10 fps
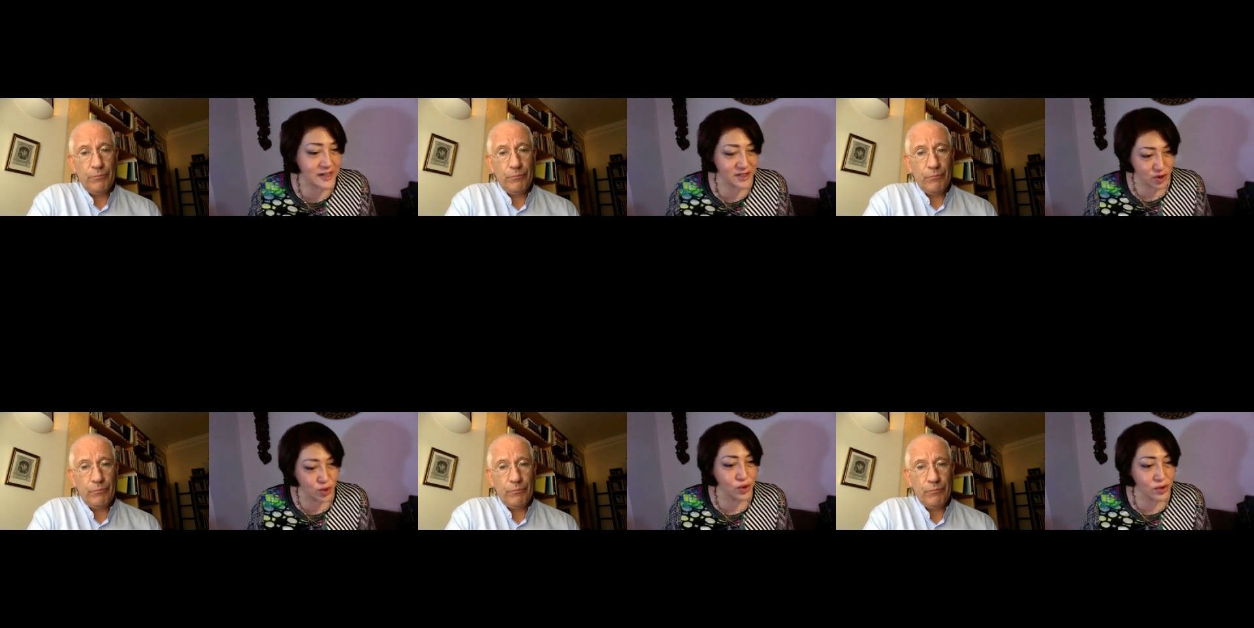Speaker 1: at
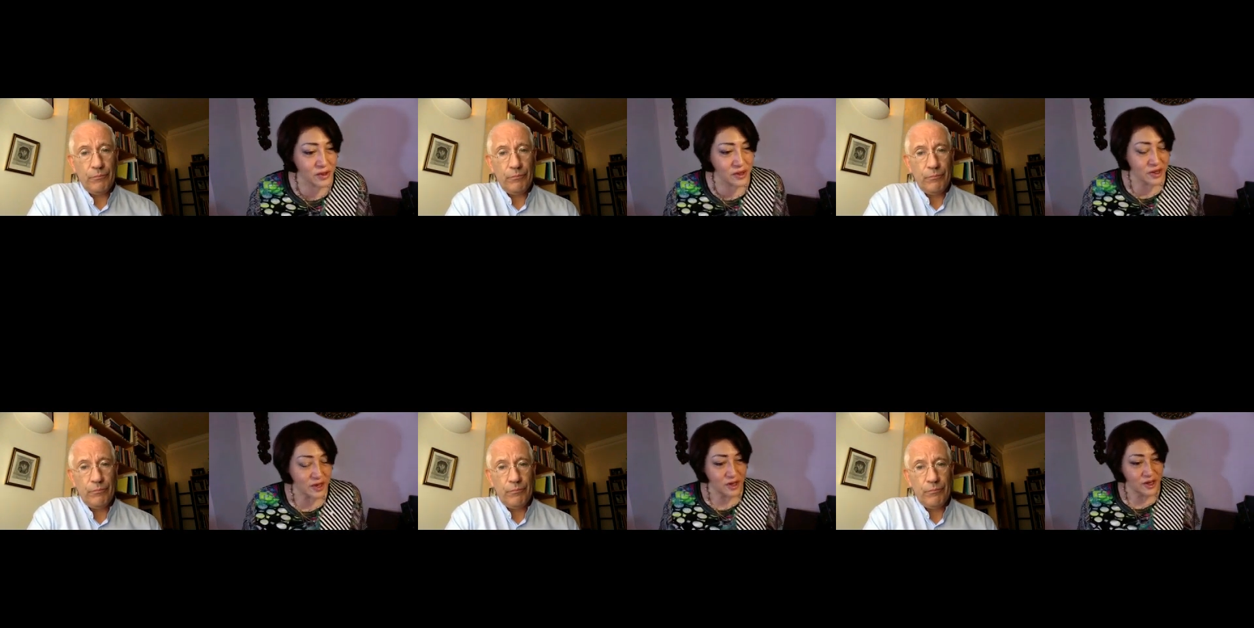school,
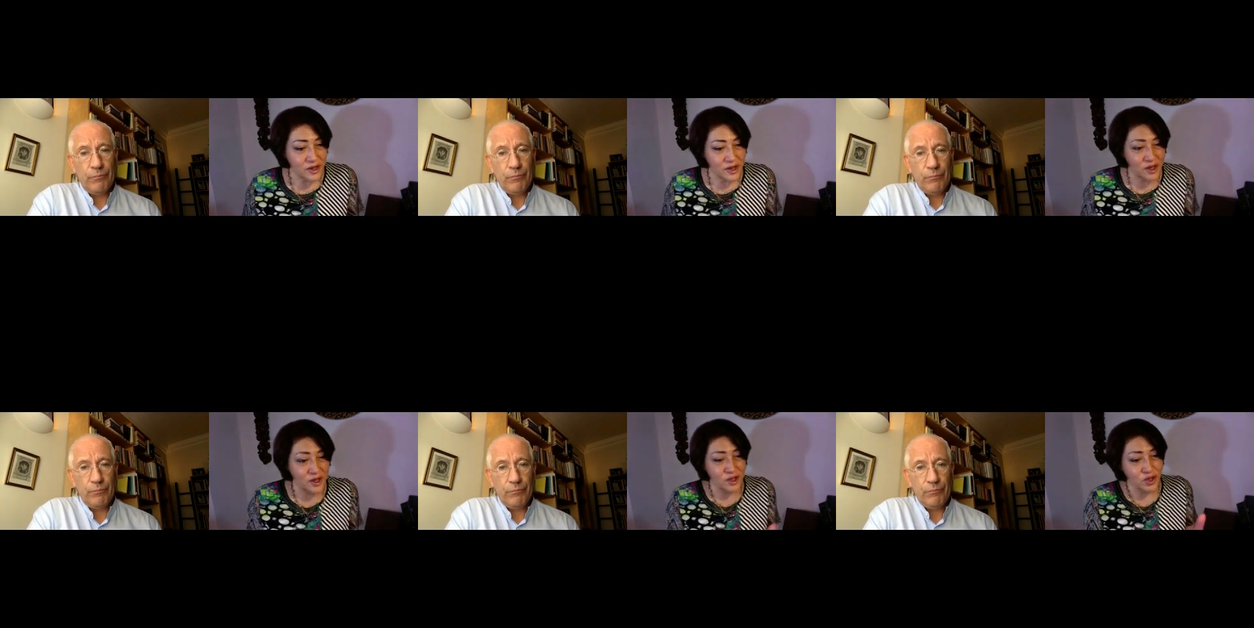
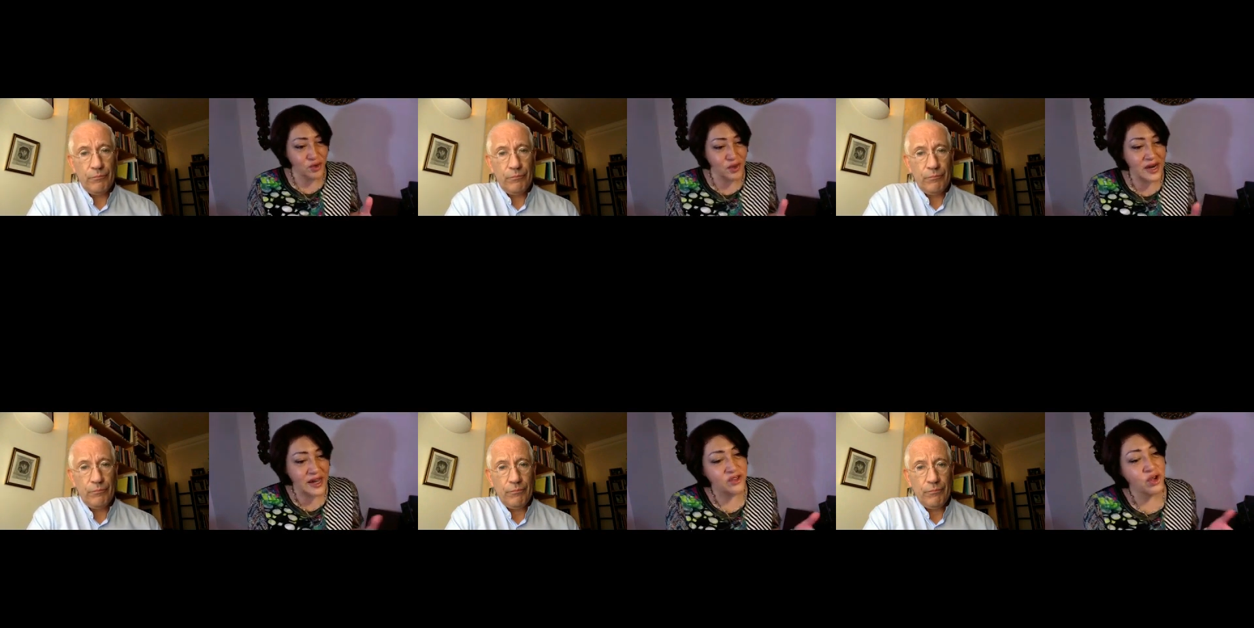you were
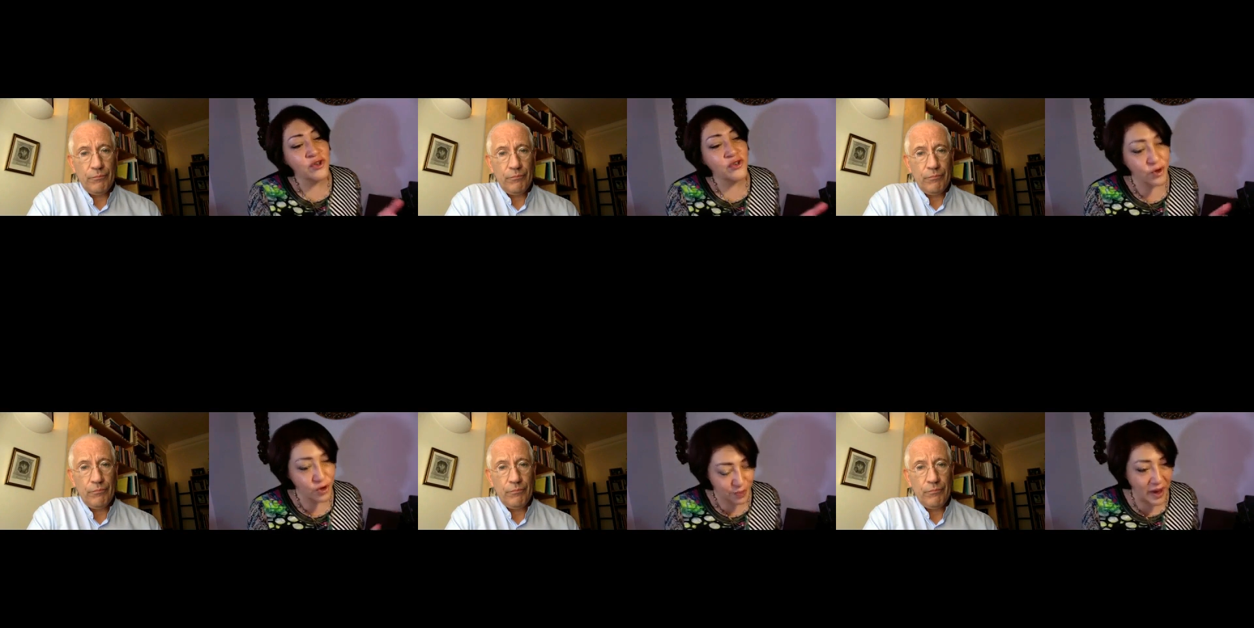led onto
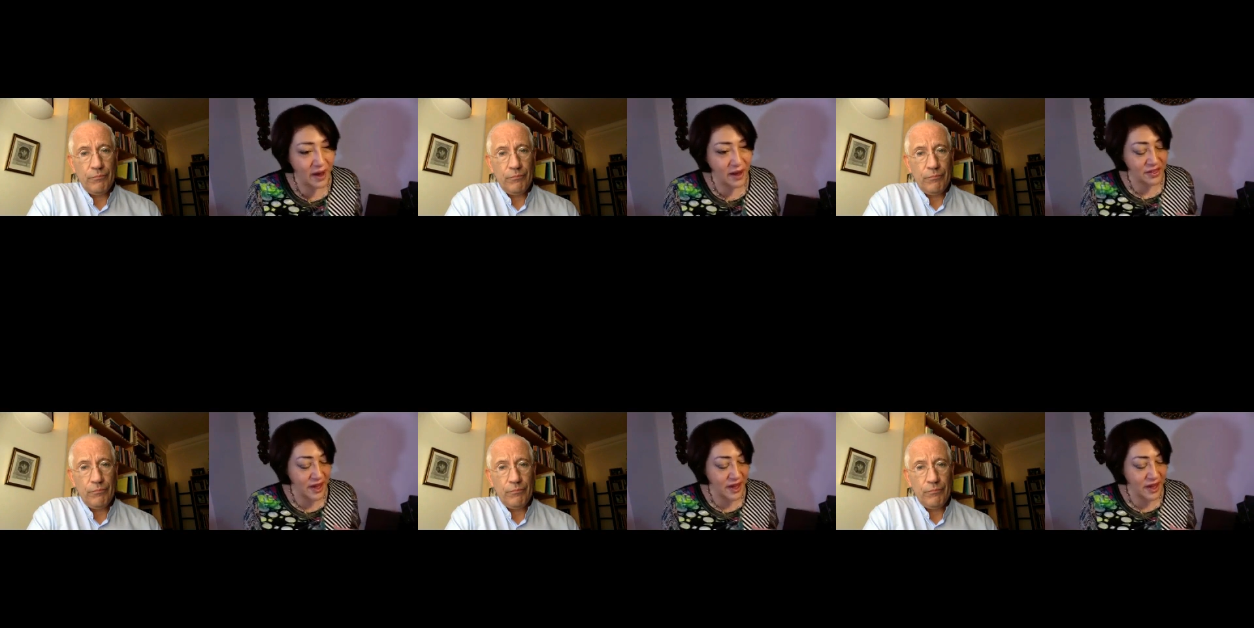your path.